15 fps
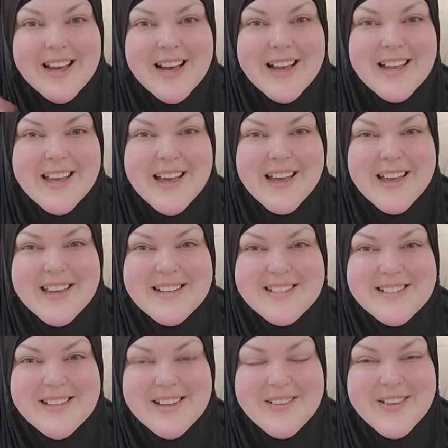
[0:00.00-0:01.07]
Hi
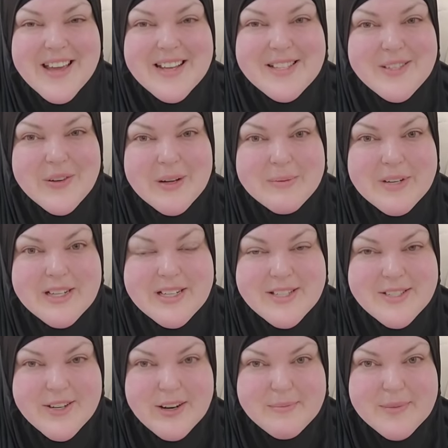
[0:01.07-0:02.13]
guys! Okay, so I'm gonna
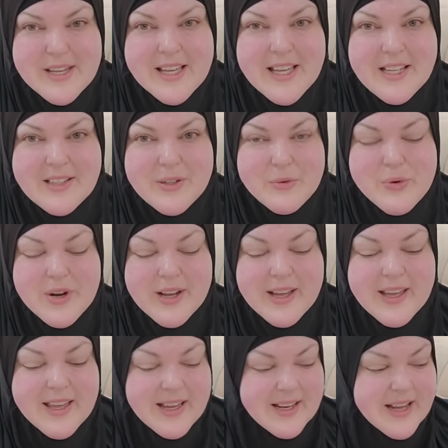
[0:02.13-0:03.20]
start making the
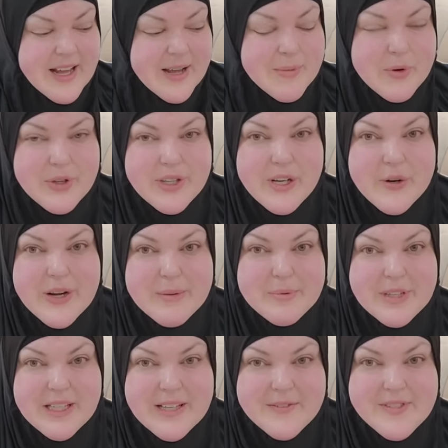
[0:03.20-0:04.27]
Warak Enab, or the
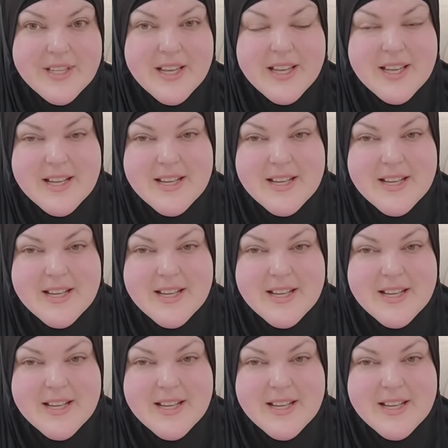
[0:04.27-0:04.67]
grape leaves.